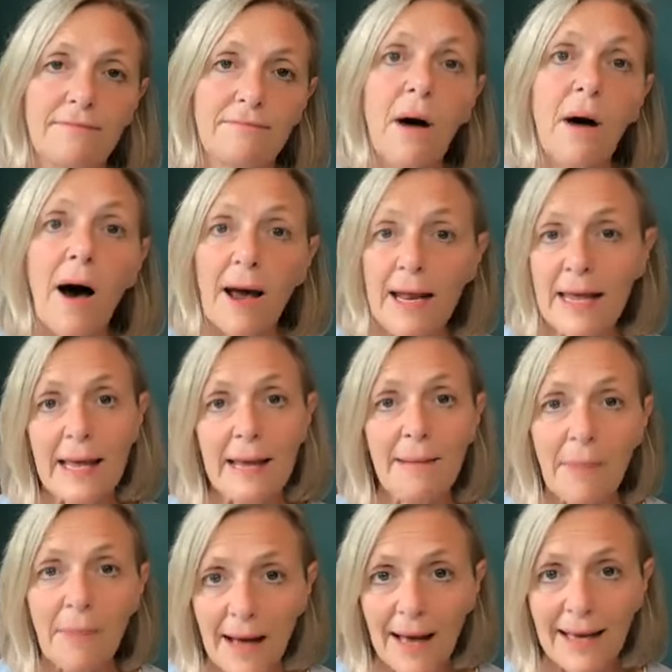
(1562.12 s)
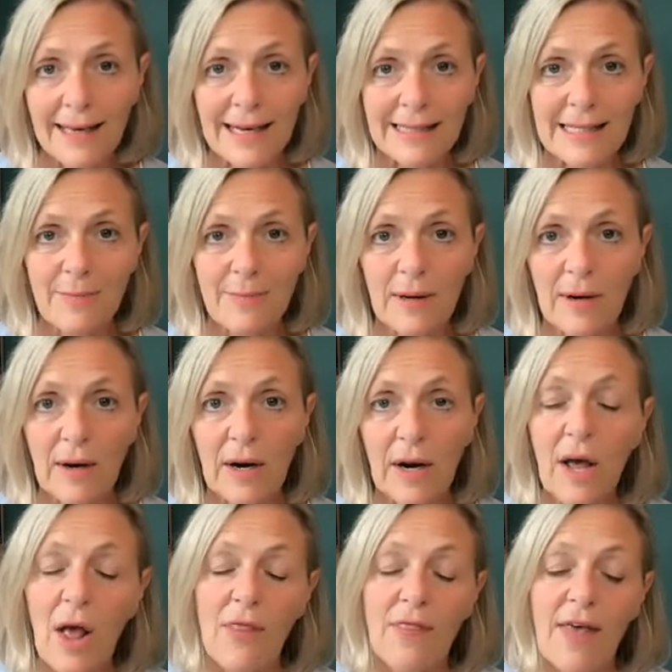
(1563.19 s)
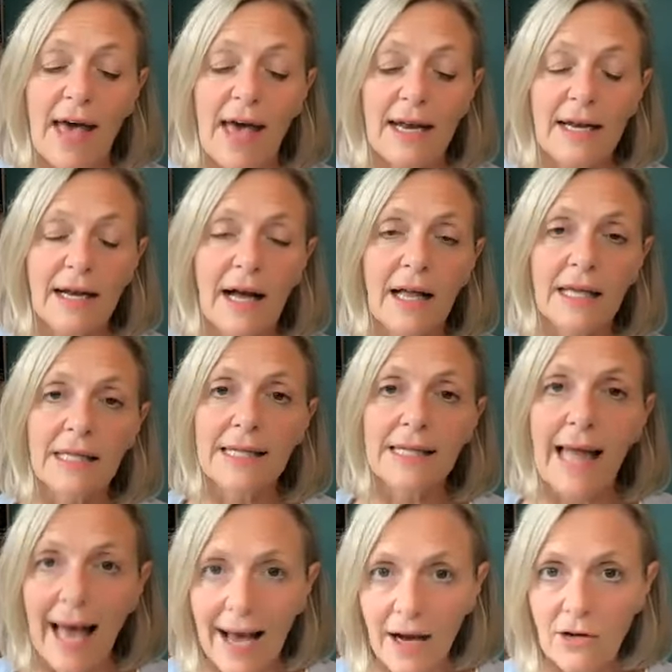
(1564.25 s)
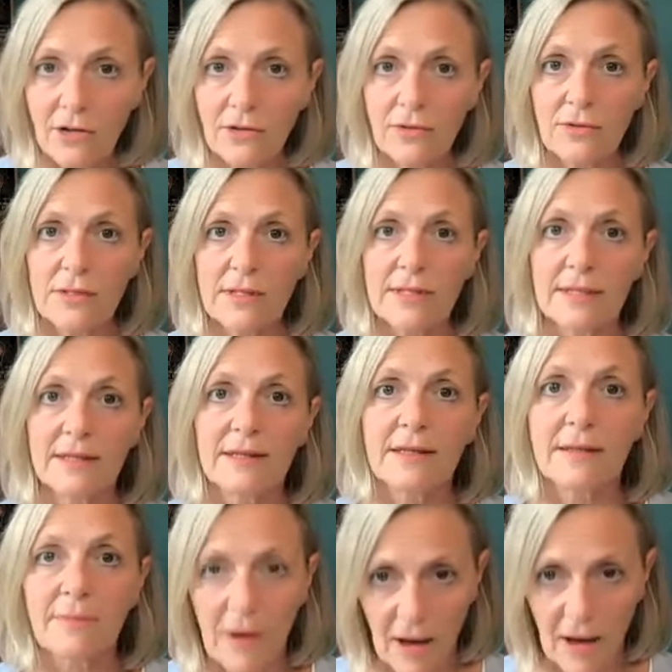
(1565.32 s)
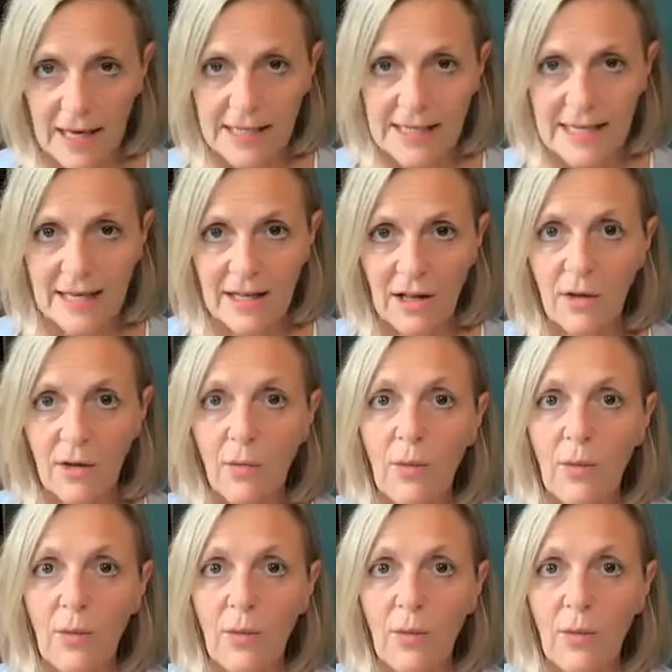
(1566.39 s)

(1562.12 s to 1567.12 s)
body, mind, and spirit that allows the body to heal.